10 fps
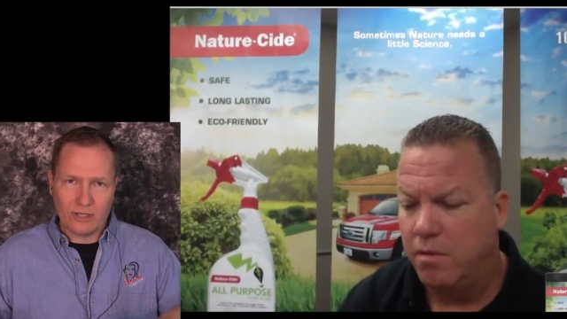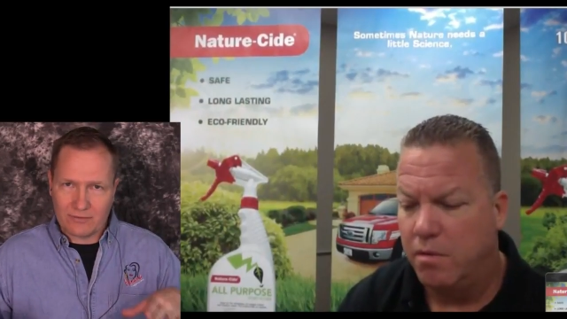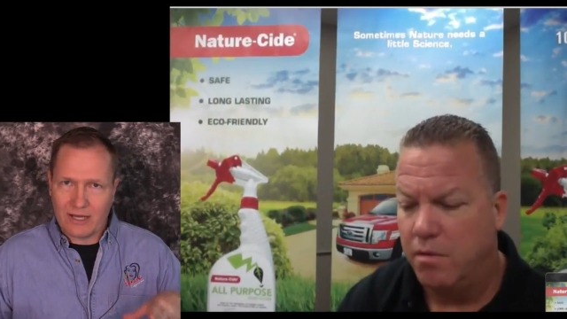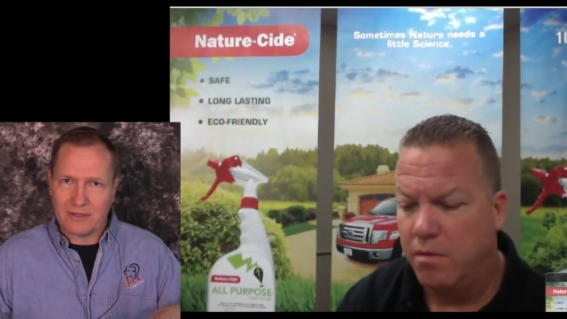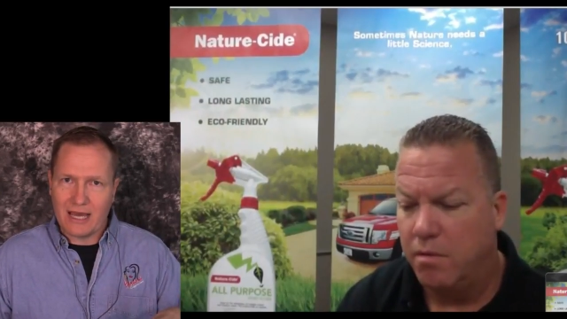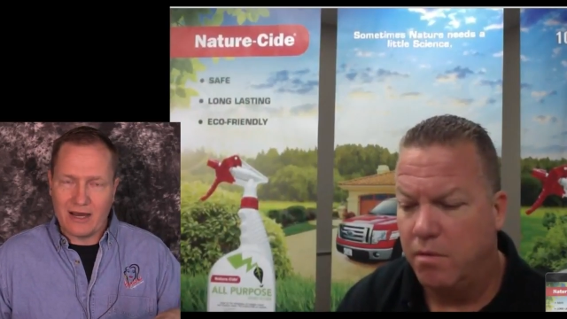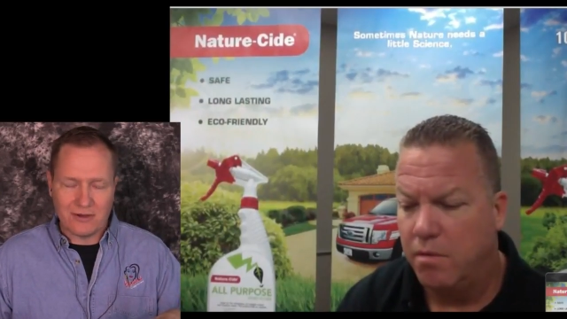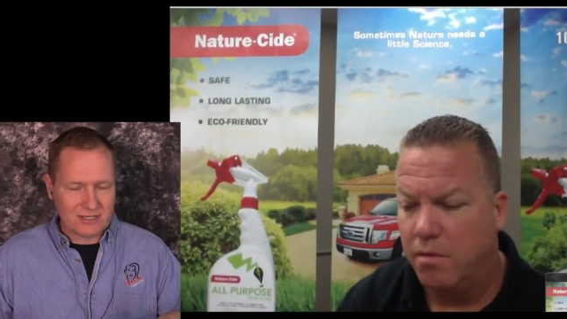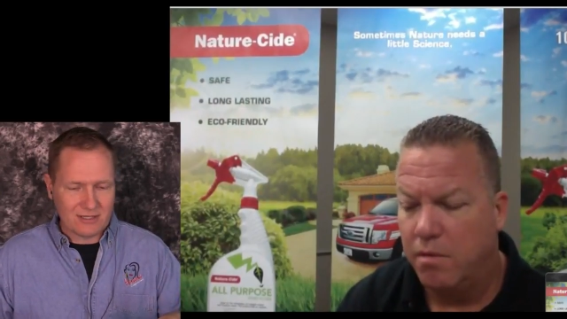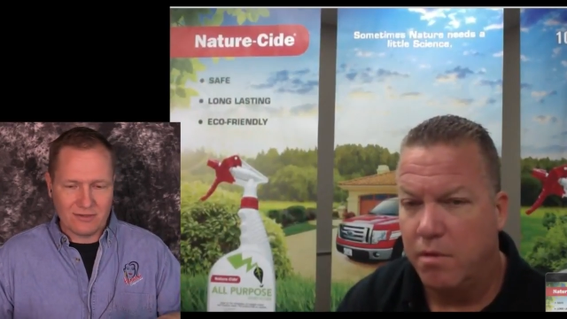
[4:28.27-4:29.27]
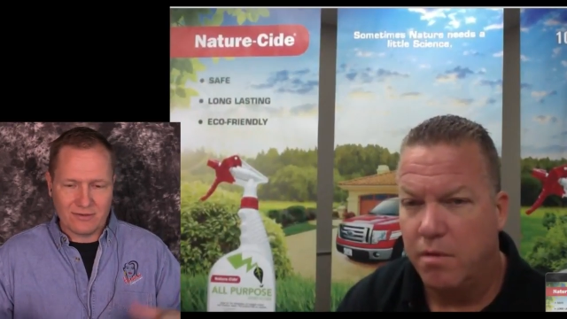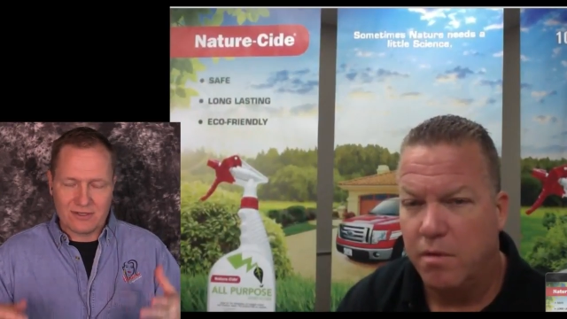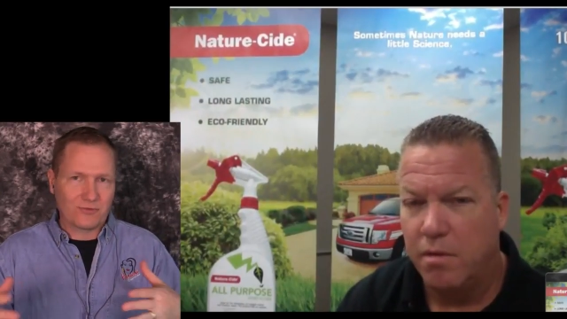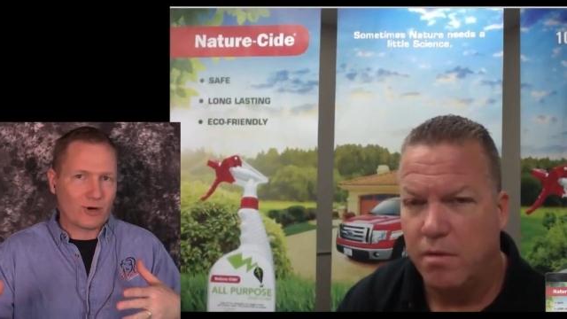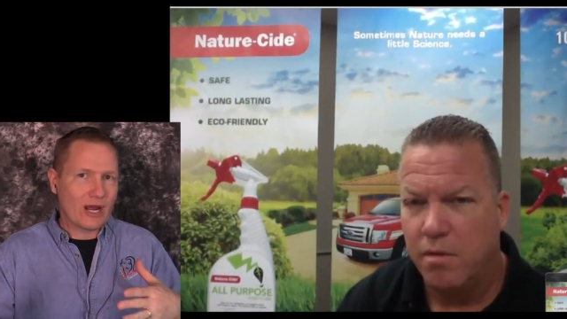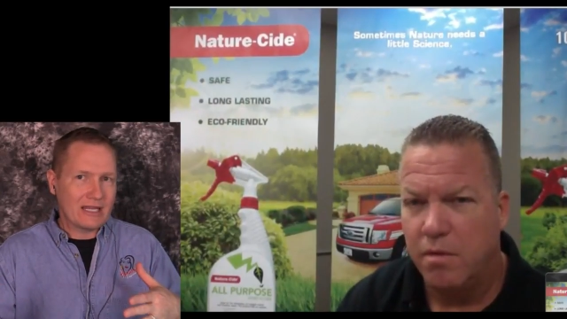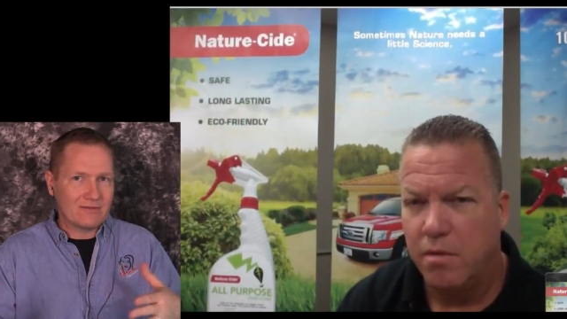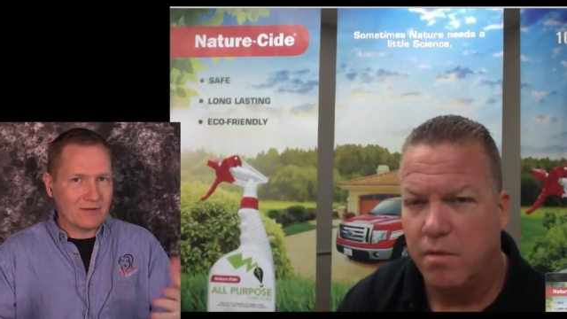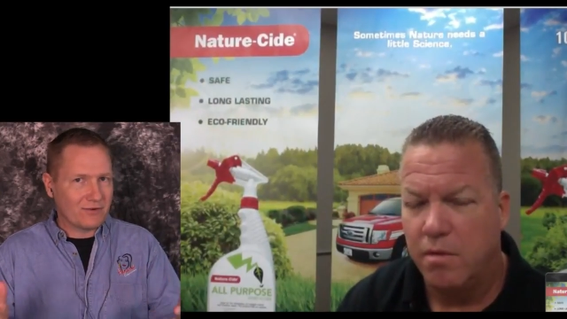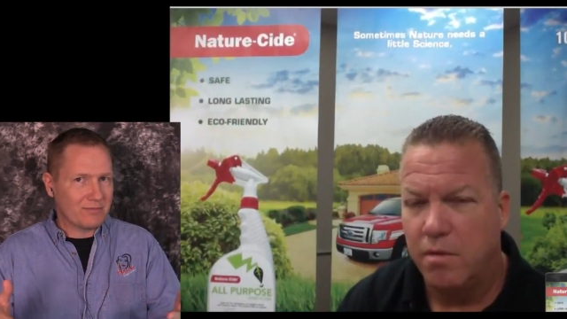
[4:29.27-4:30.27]
Speaker 1: around the house. You know, there's a variety
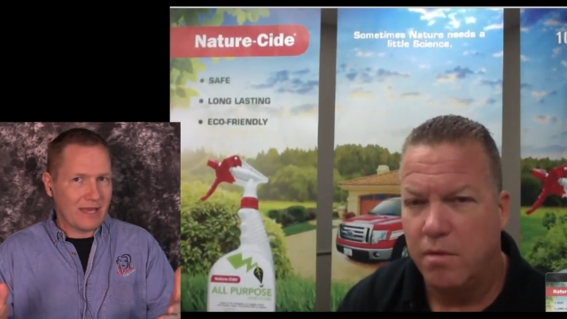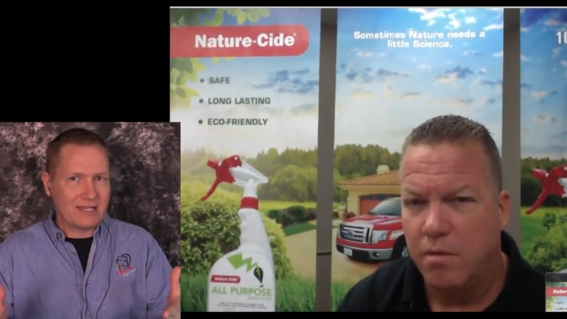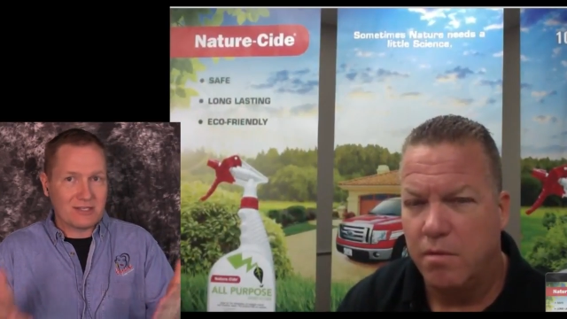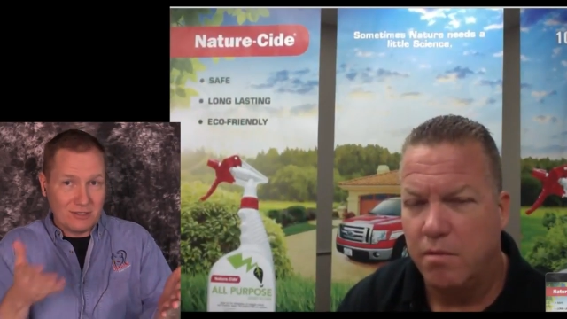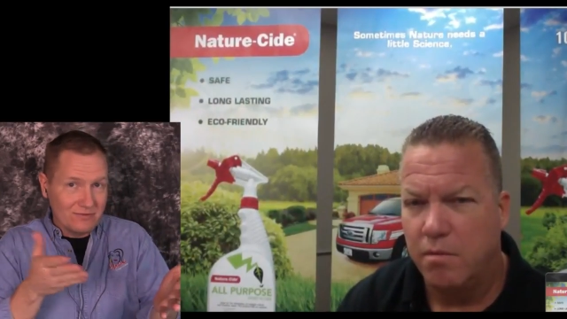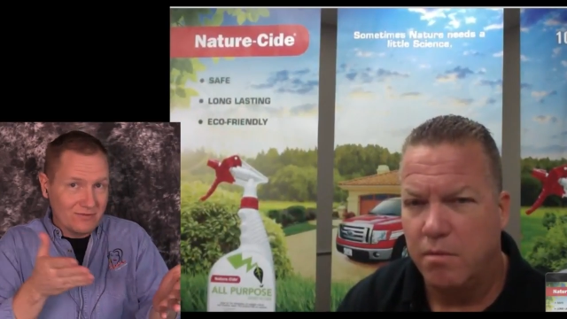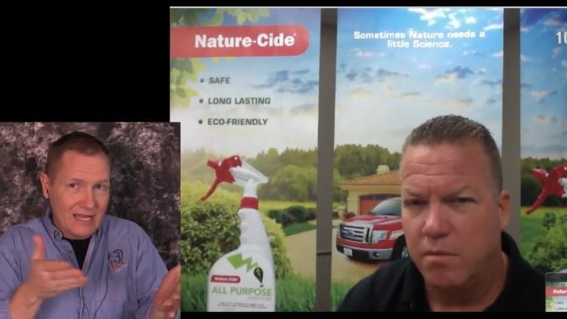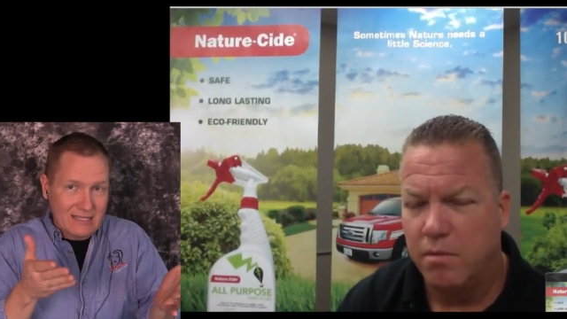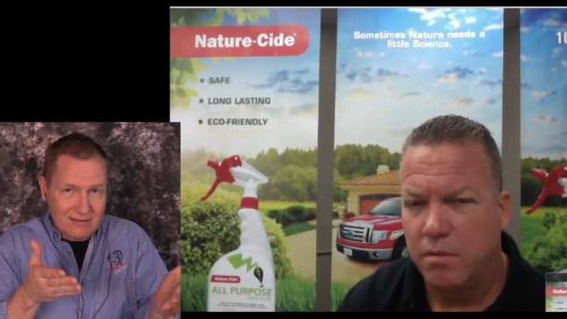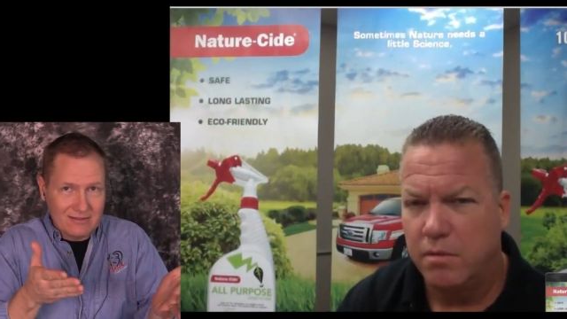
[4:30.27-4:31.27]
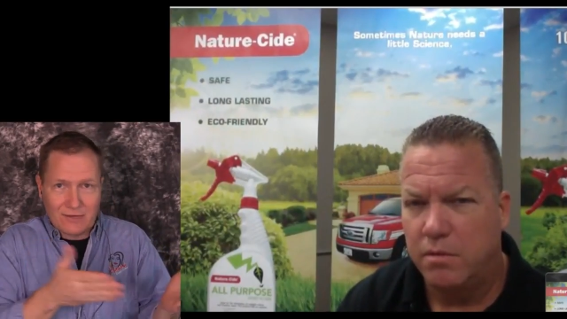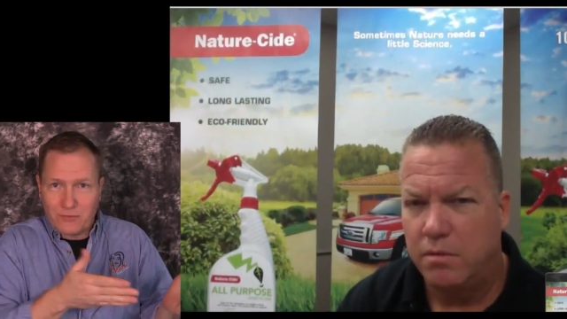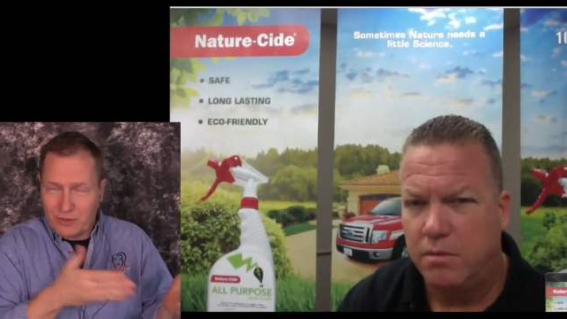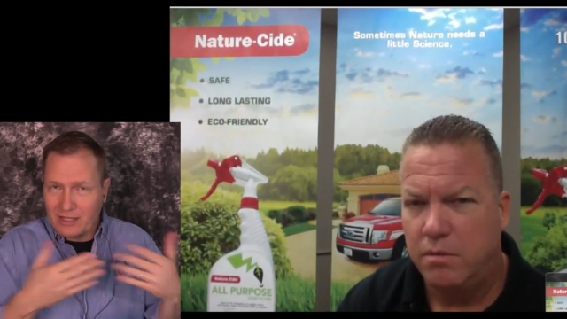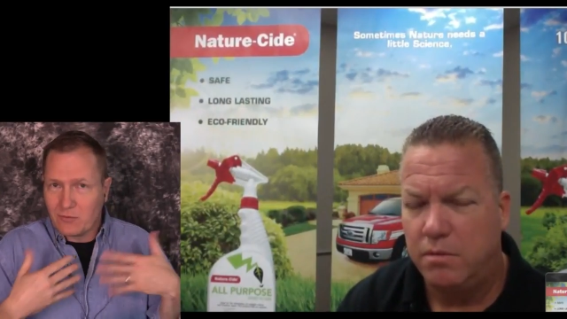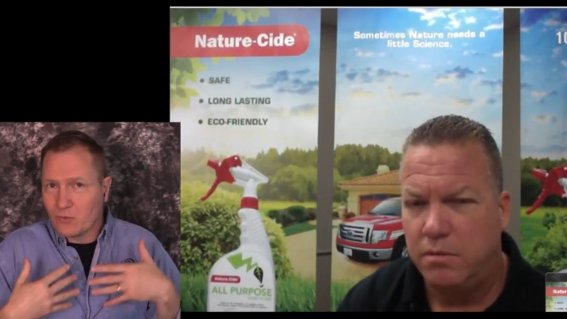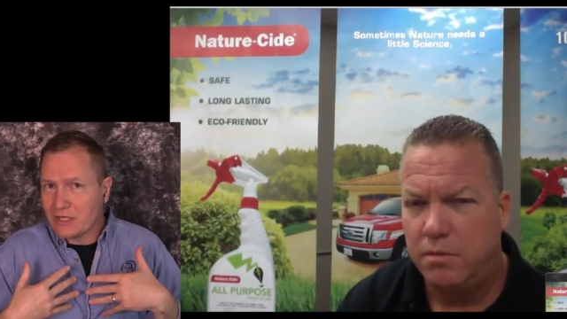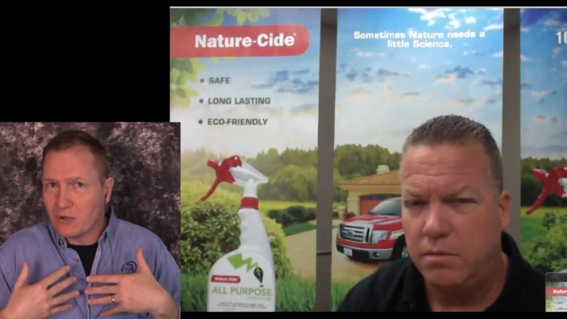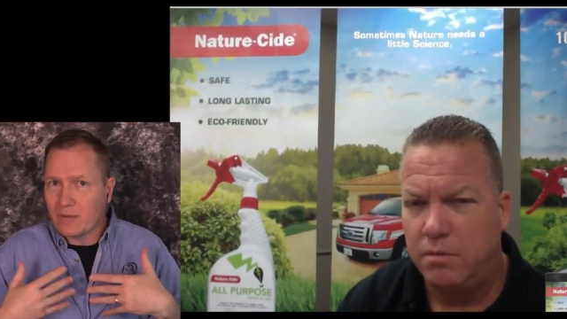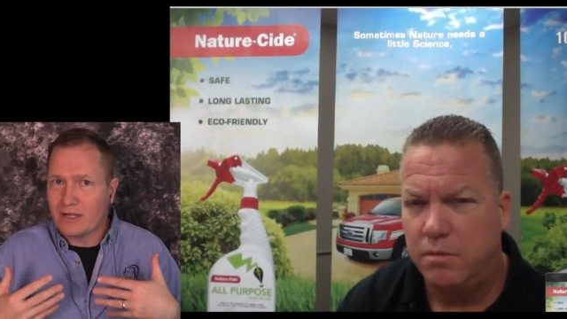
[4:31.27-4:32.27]
of different pests. You've got different than we do up